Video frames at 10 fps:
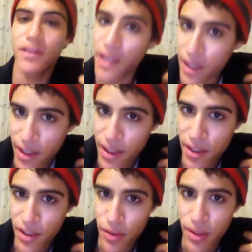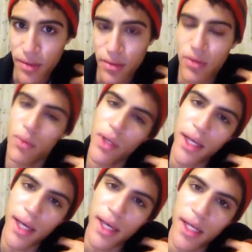Think I can do it? Well,
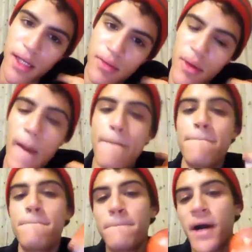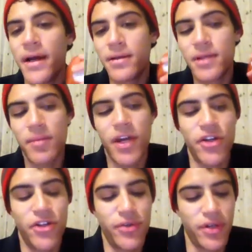I can, but I'm not
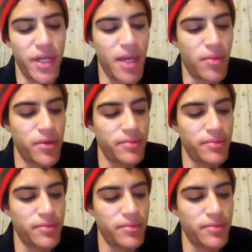going to do it on camera.